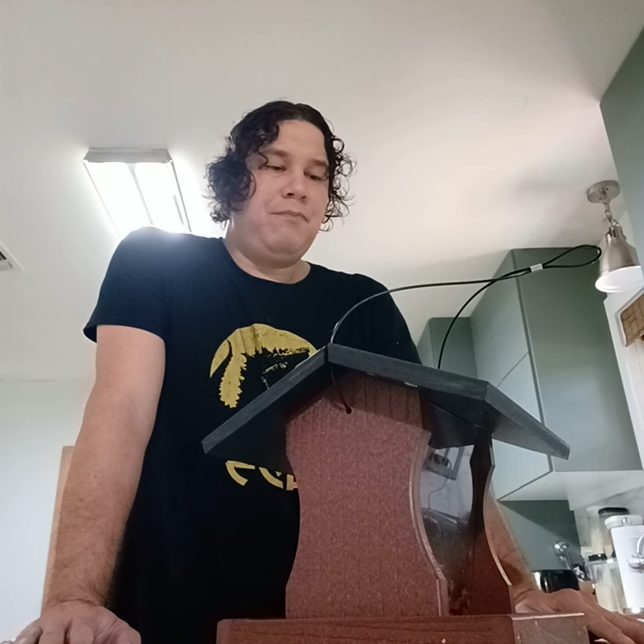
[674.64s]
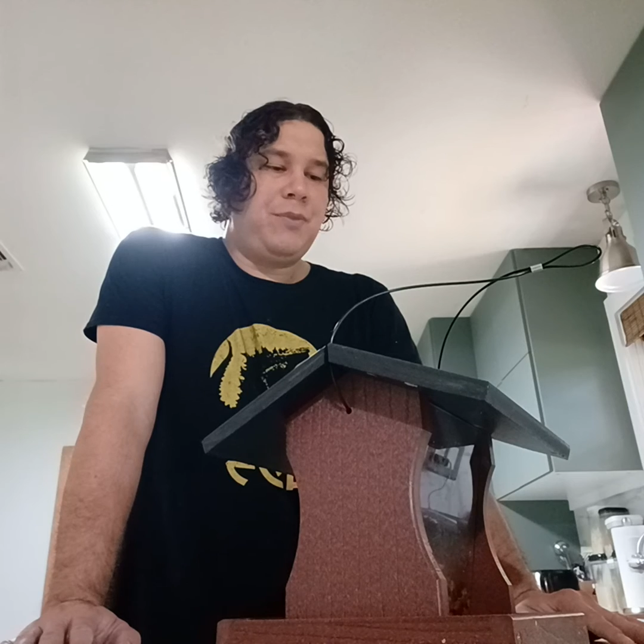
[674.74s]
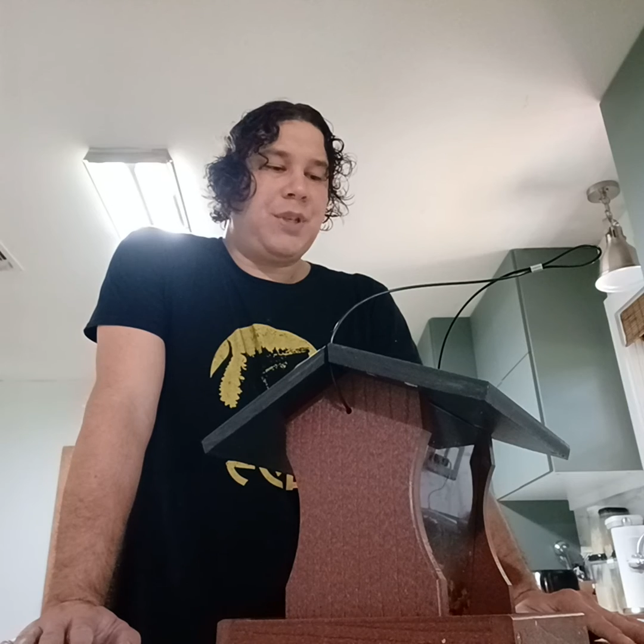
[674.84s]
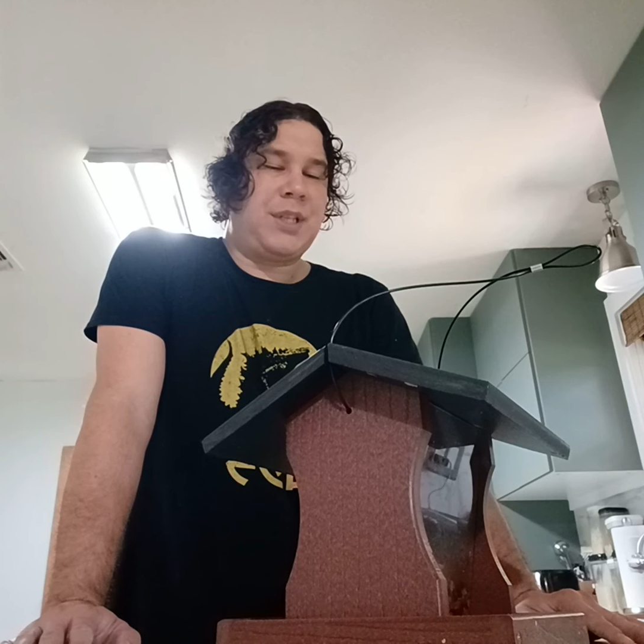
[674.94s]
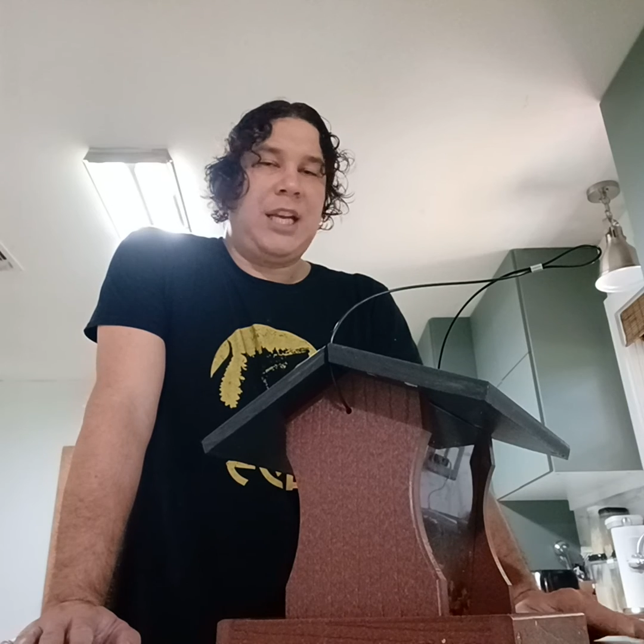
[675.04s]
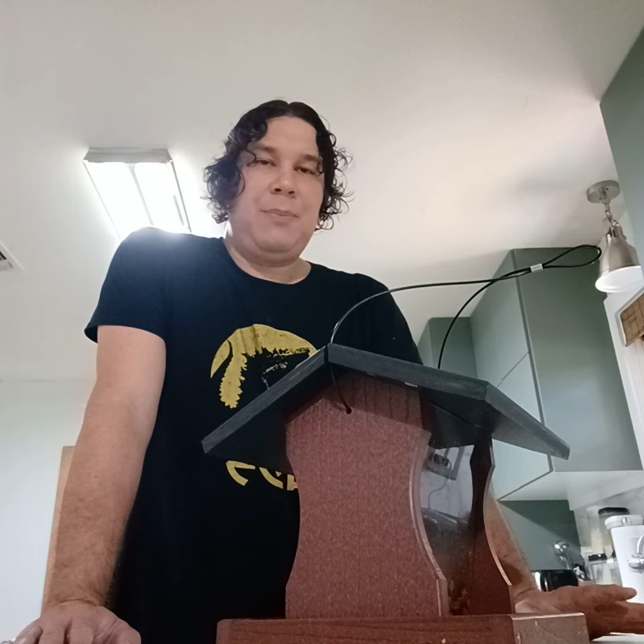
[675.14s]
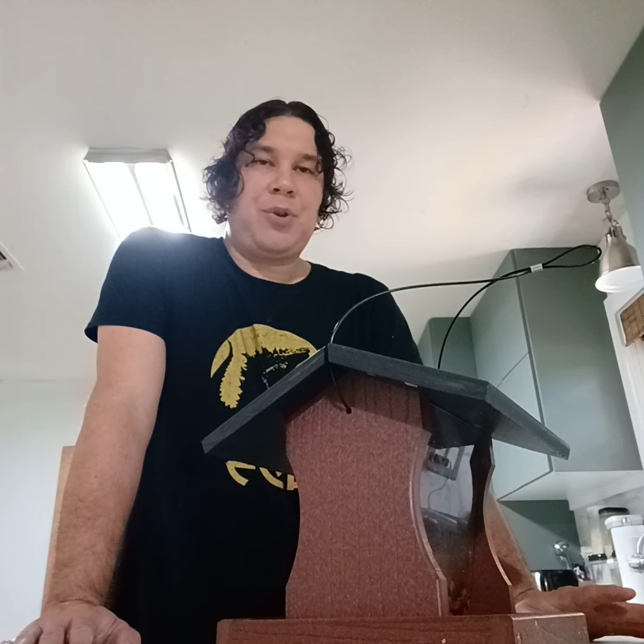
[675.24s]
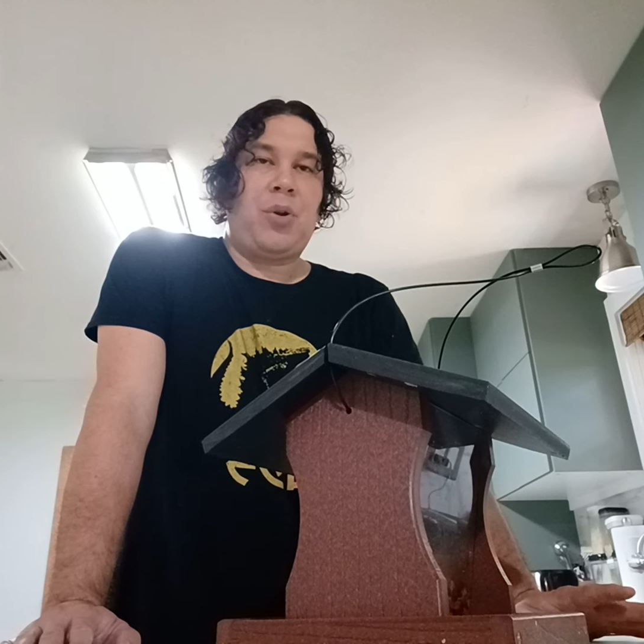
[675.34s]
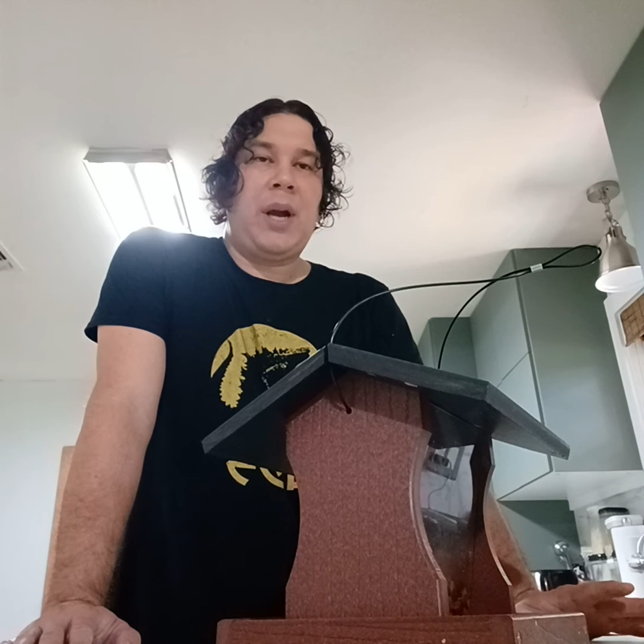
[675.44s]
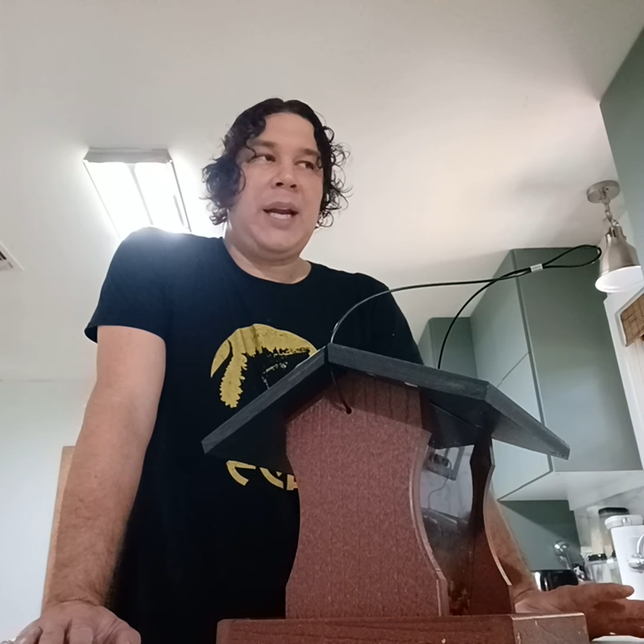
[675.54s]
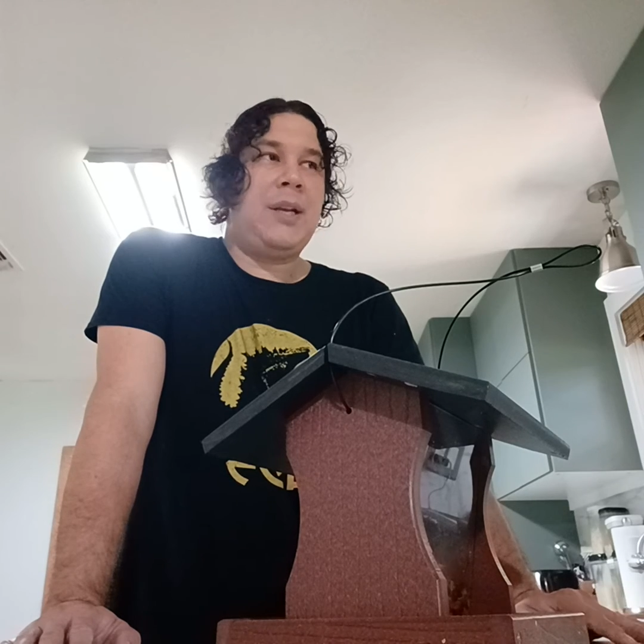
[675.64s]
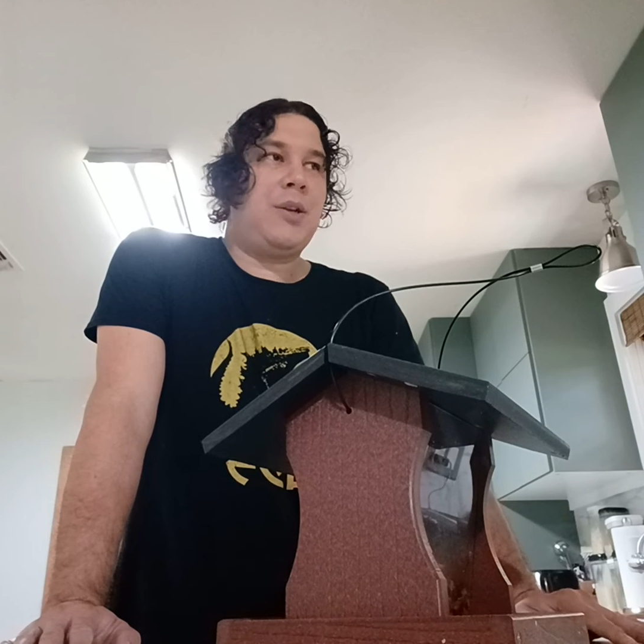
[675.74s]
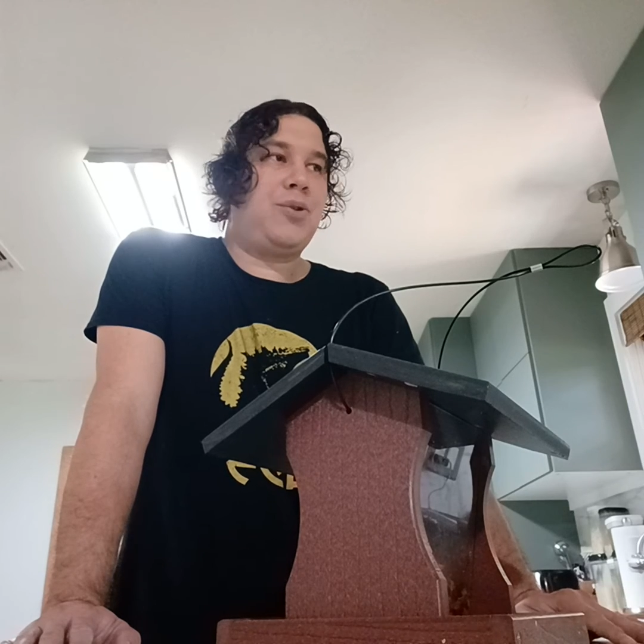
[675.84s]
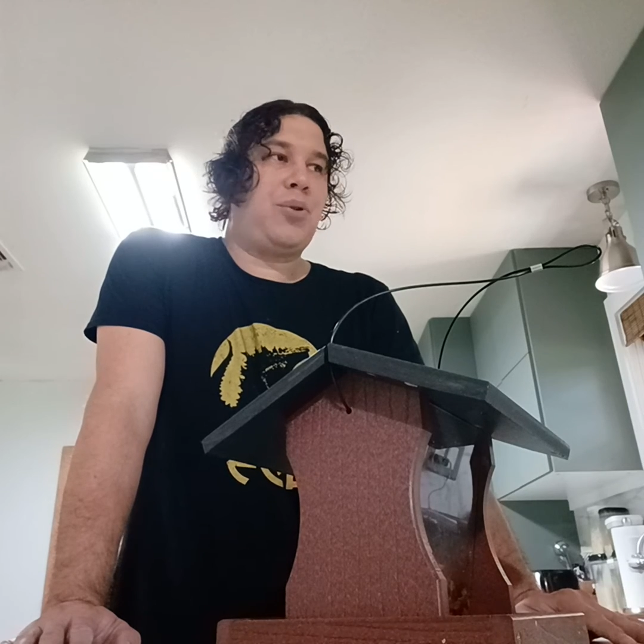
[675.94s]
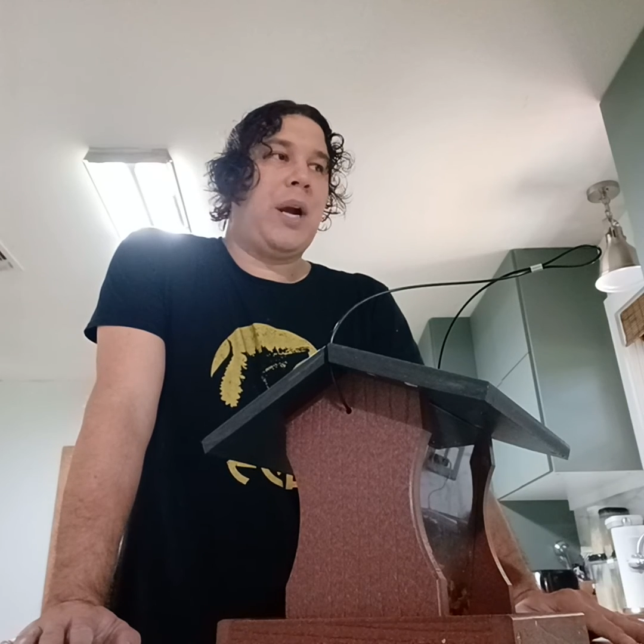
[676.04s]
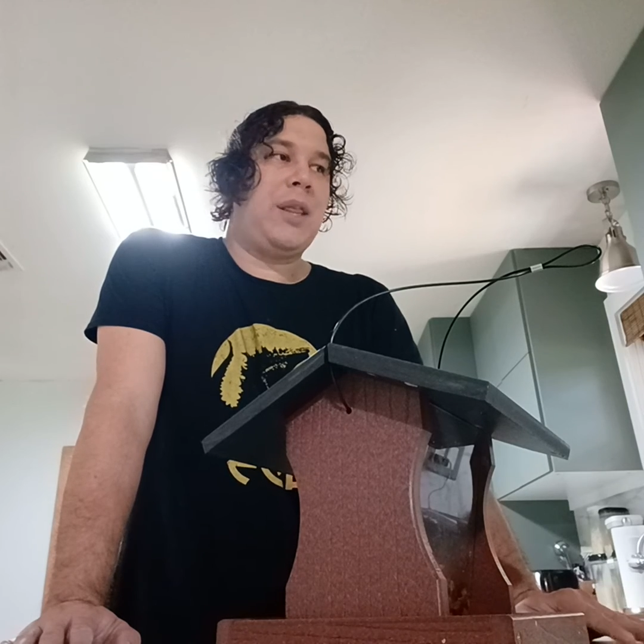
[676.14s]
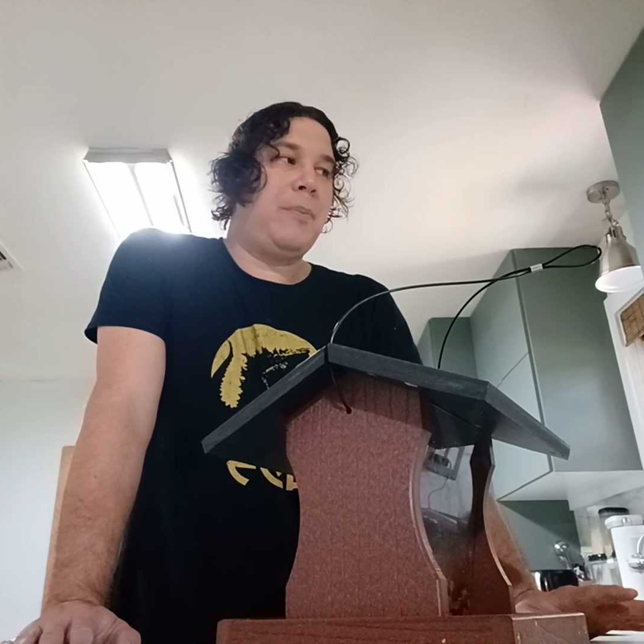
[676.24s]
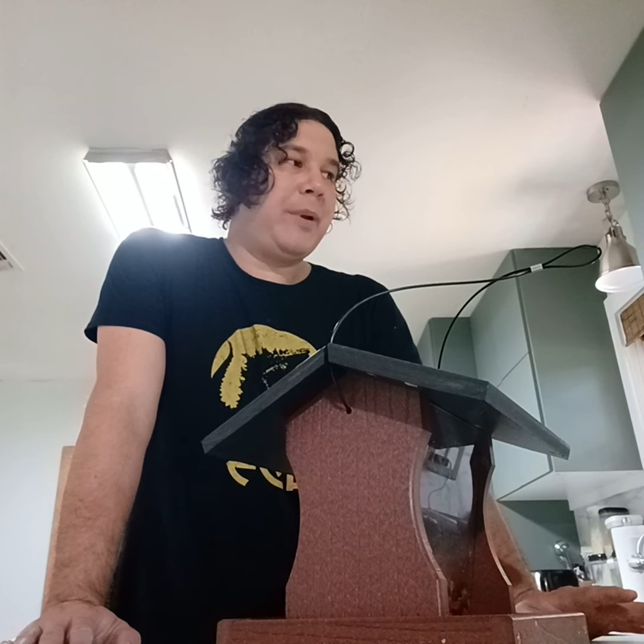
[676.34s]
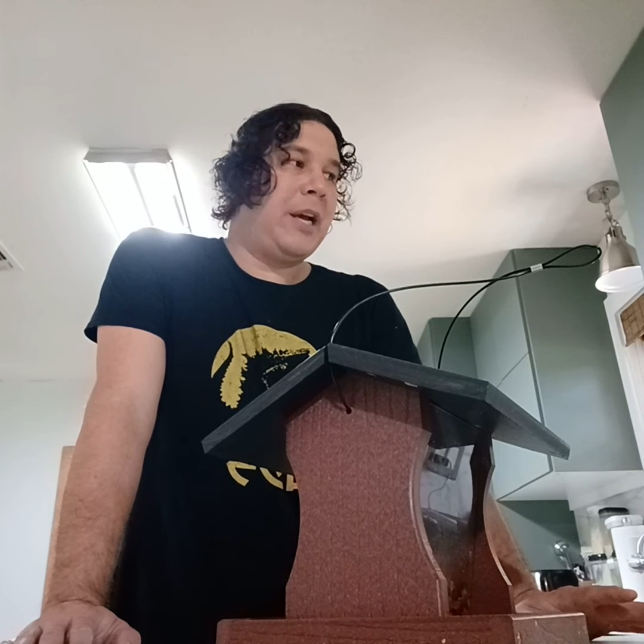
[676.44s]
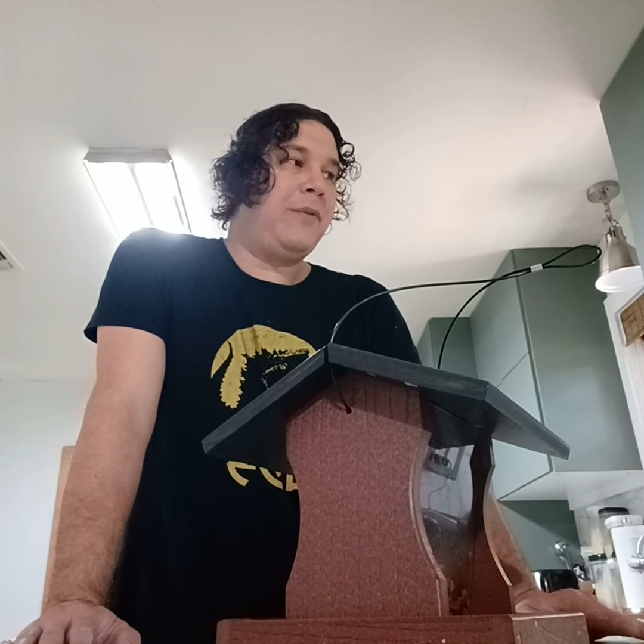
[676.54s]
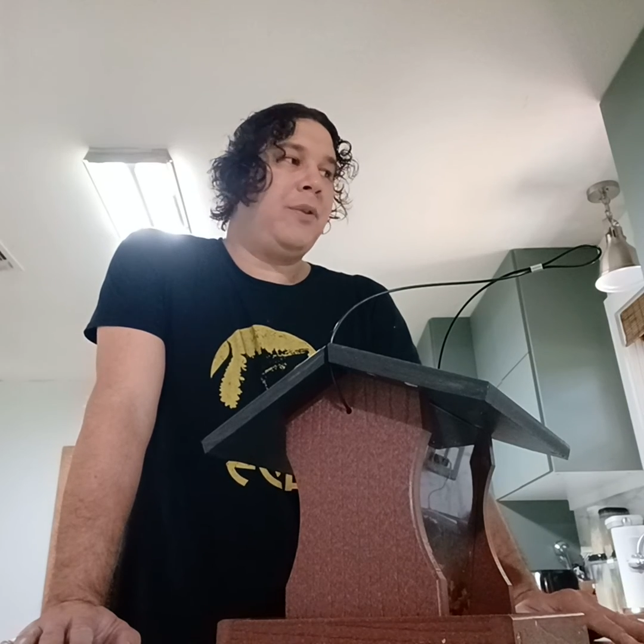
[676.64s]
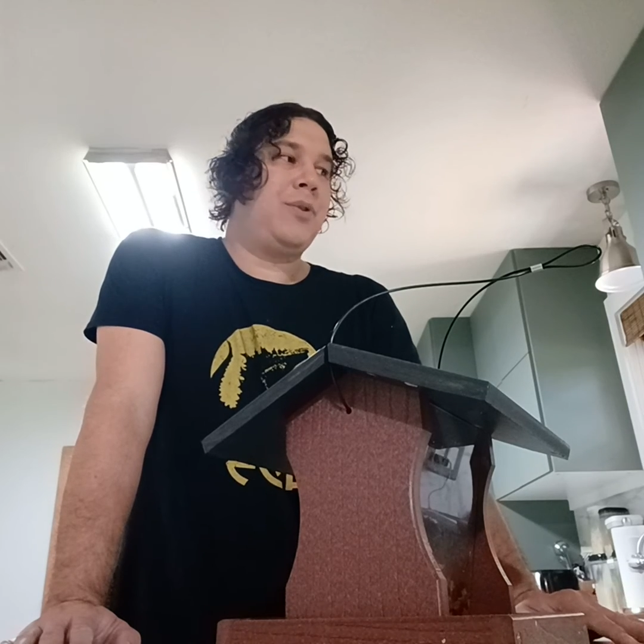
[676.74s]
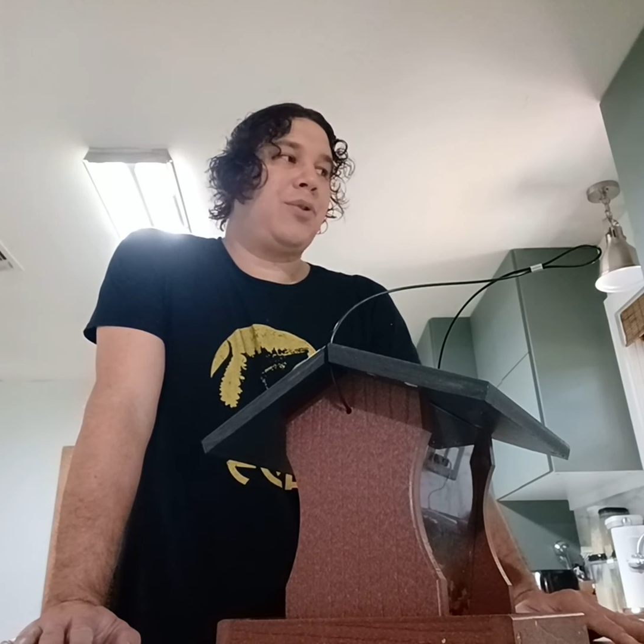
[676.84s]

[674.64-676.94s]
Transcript: just keep trying. Try the baffle.